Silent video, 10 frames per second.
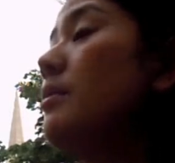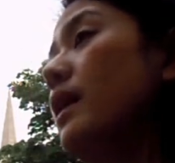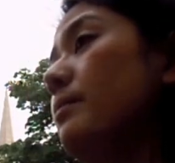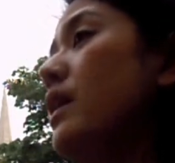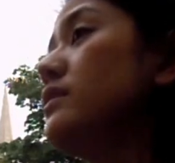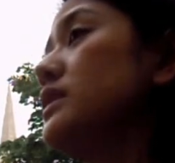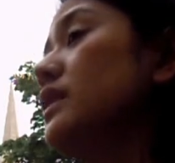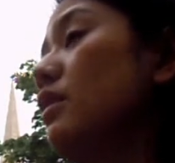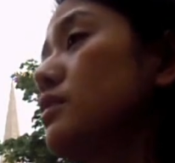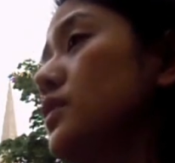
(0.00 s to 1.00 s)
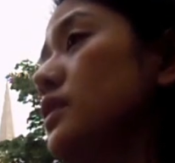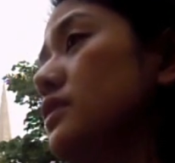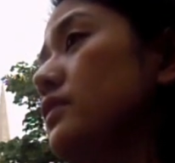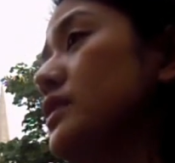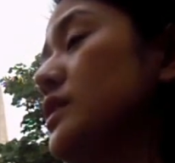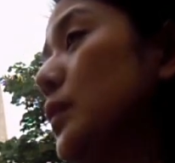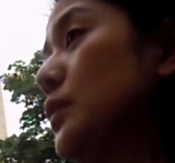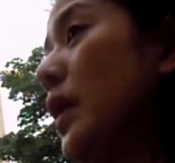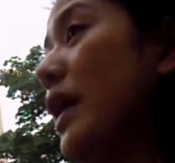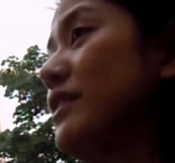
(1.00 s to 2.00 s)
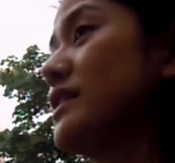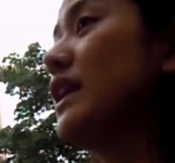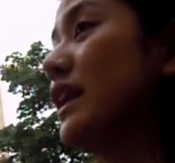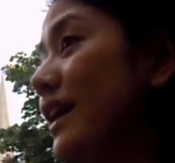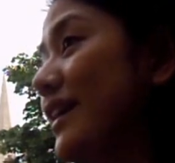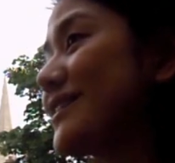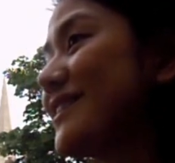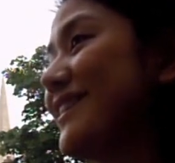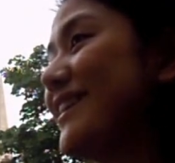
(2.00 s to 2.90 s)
But apparently in Oxford University we don't have this class.